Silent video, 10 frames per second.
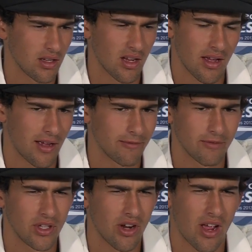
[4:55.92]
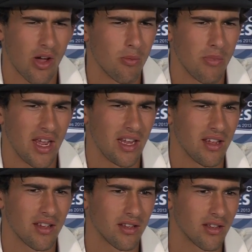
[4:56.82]
Uh, you know, helped
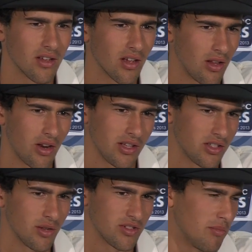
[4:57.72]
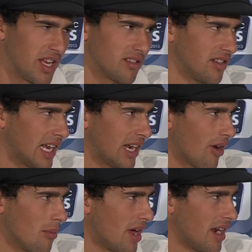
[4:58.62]
me a lot in terms of mentally getting
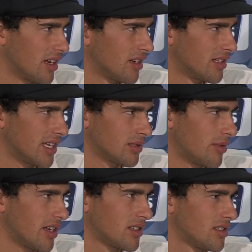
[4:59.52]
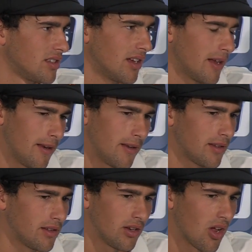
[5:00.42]
around batting in a test match, and
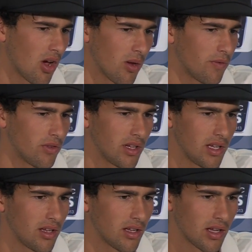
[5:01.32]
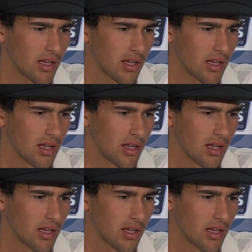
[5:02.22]
you know, hopefully,